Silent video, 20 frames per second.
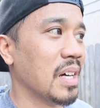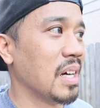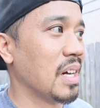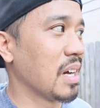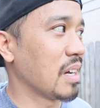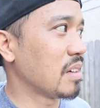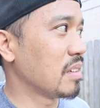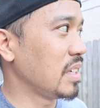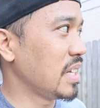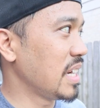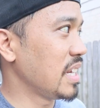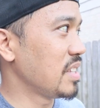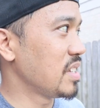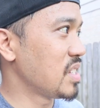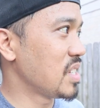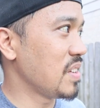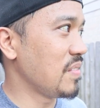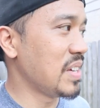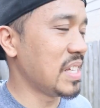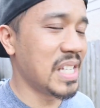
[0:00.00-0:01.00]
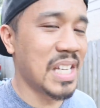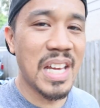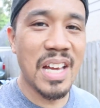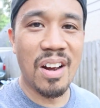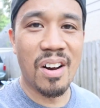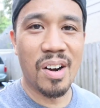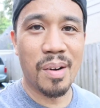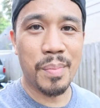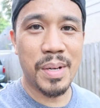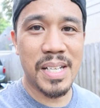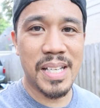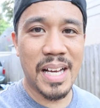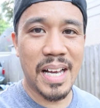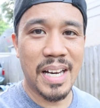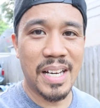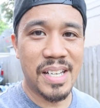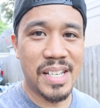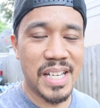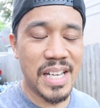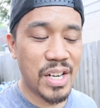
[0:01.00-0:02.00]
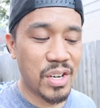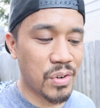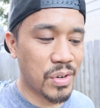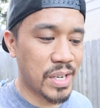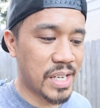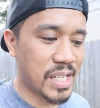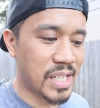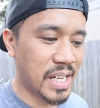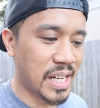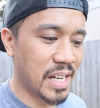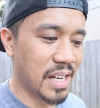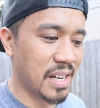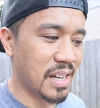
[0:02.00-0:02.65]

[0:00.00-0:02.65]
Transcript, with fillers: uh, cleaning the CVT arm because I gotta degrease it.